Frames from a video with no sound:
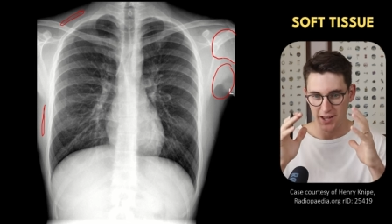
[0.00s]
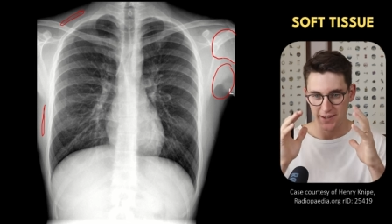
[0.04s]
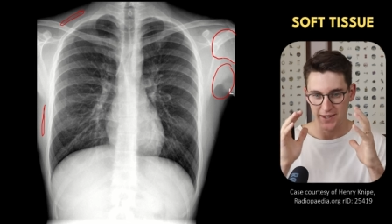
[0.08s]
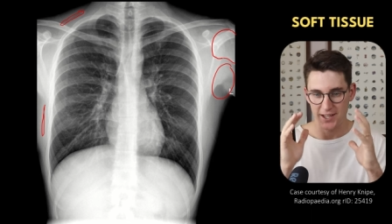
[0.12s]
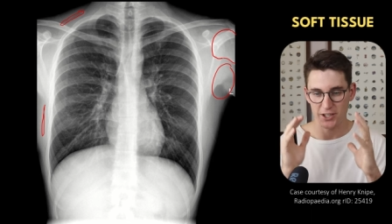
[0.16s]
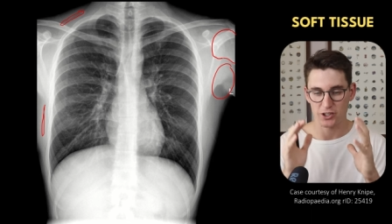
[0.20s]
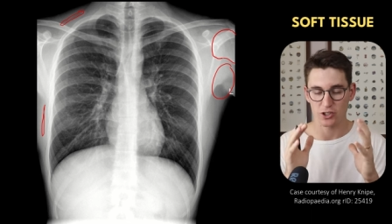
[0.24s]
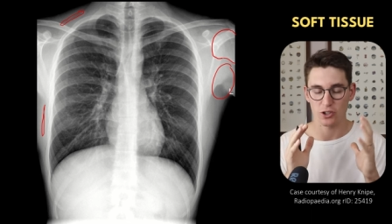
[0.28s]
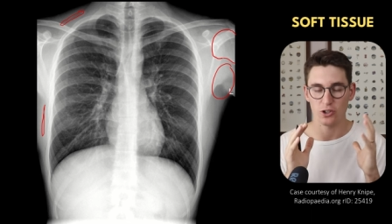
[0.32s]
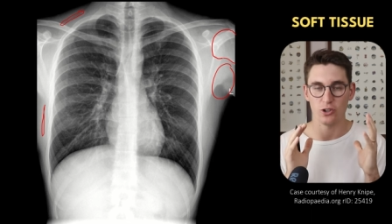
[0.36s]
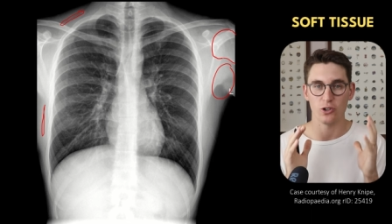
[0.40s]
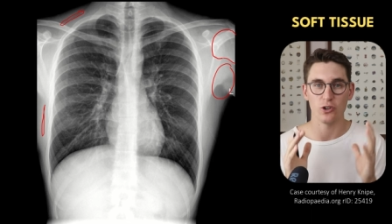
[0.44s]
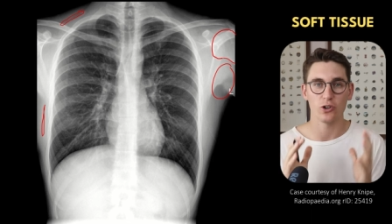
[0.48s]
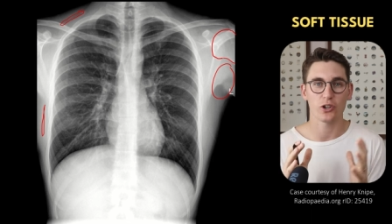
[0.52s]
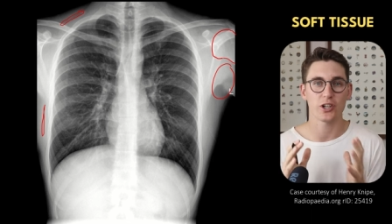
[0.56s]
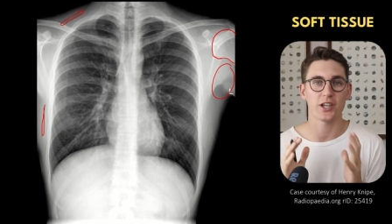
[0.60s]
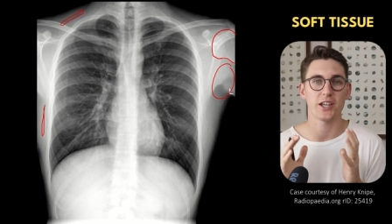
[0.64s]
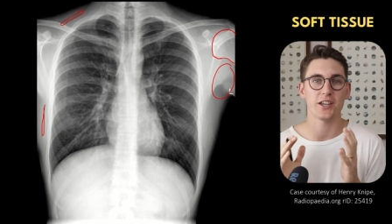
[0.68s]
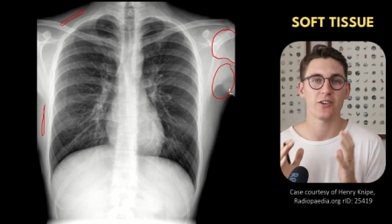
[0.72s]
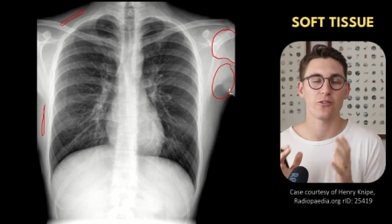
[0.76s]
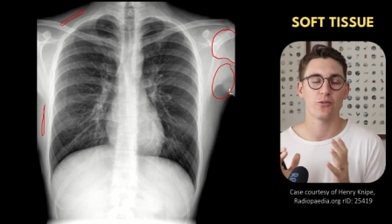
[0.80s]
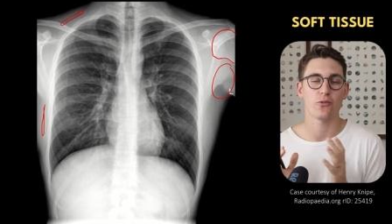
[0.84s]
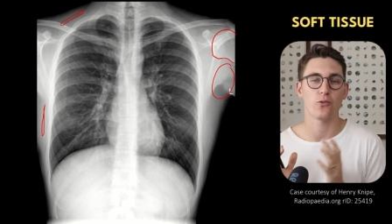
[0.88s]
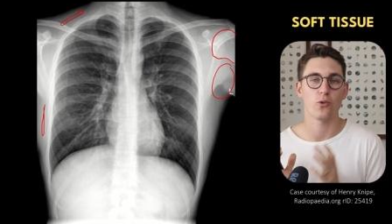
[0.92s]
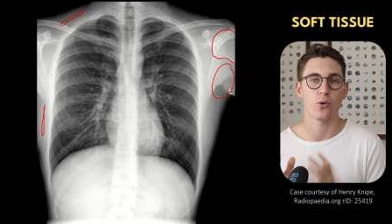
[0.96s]
that you're
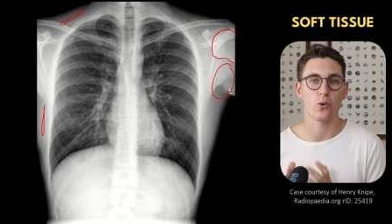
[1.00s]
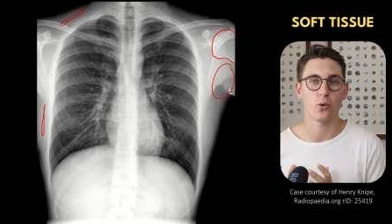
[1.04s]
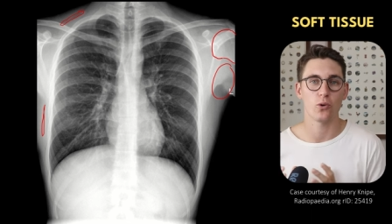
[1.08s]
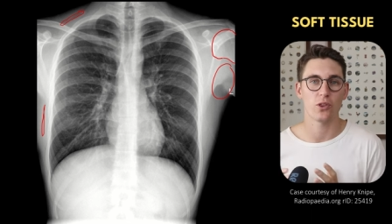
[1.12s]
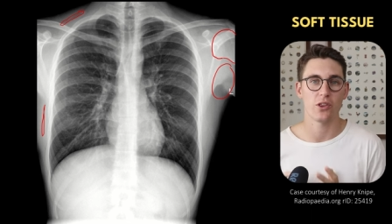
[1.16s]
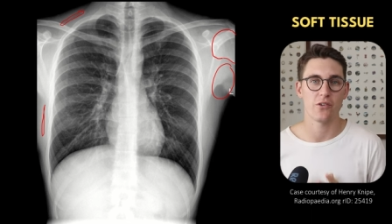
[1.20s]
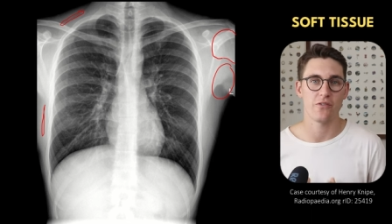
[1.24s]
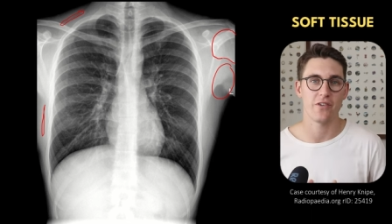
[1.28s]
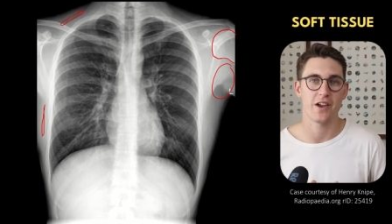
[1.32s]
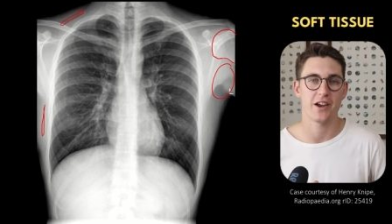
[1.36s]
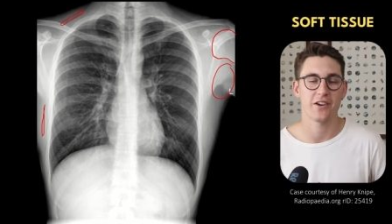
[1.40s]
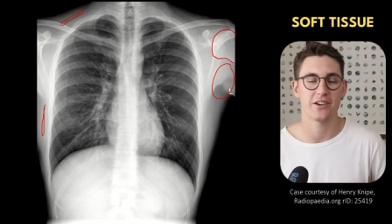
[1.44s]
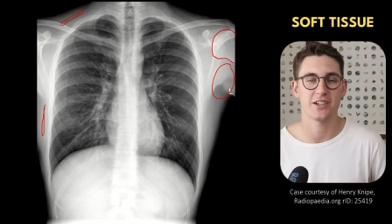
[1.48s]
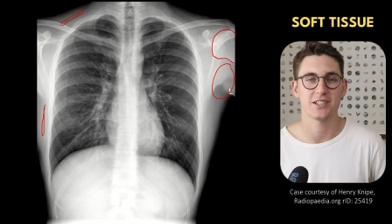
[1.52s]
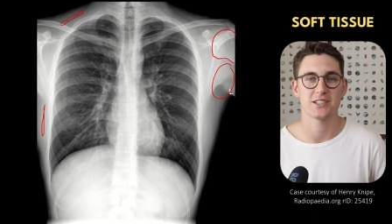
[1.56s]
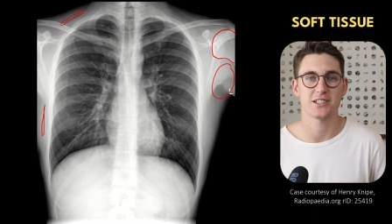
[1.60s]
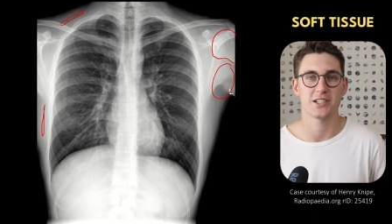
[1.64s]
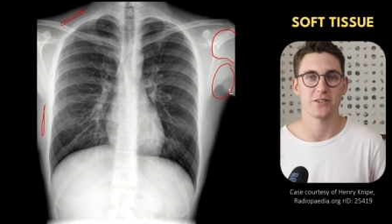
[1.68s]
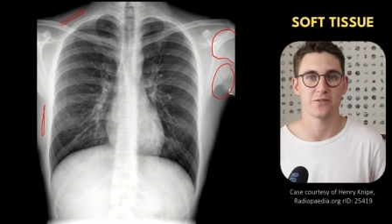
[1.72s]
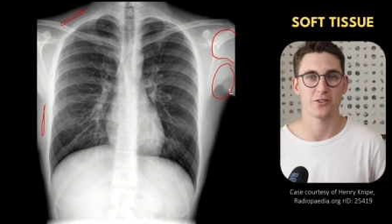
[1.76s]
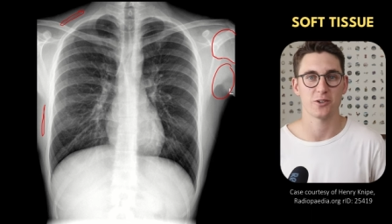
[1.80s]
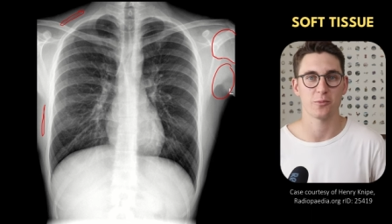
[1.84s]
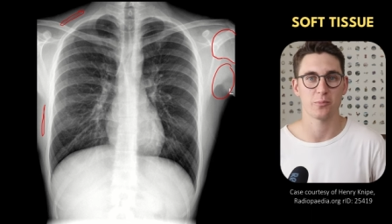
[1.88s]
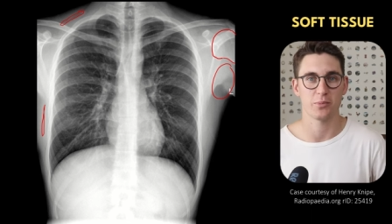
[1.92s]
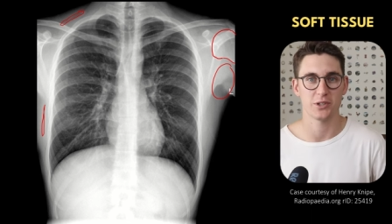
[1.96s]
looking for the various
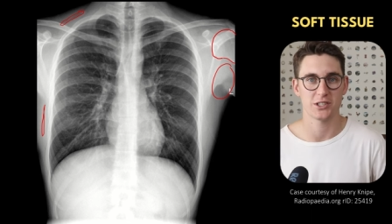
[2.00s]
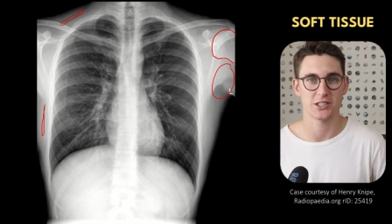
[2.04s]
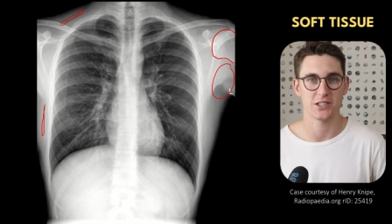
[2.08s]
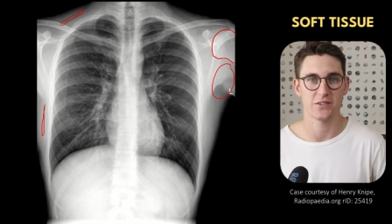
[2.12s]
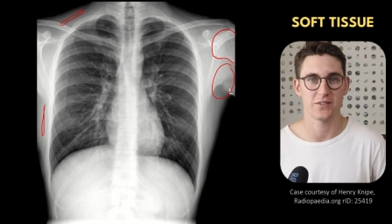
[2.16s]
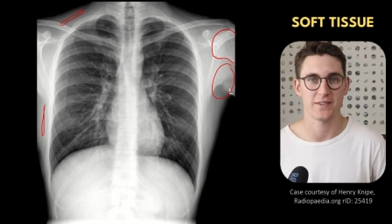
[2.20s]
different bits